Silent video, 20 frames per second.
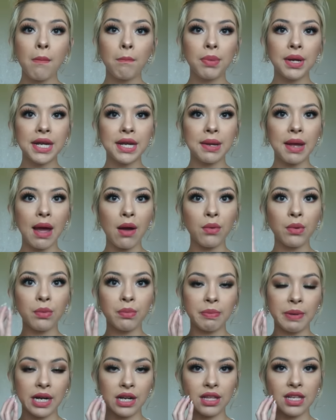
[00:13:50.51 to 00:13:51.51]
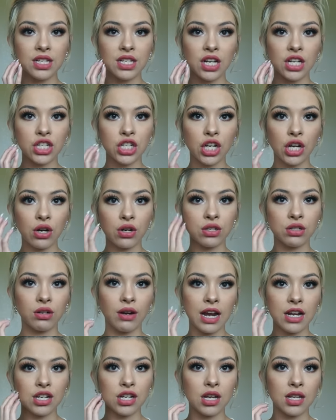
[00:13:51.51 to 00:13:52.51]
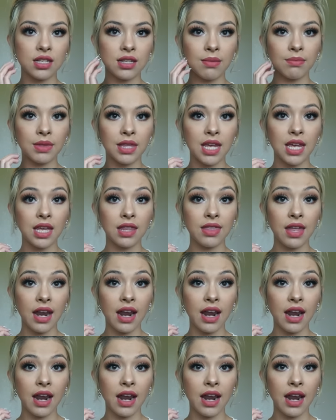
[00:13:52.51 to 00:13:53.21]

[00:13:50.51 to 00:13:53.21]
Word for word: but I will barely touch it or scratch out something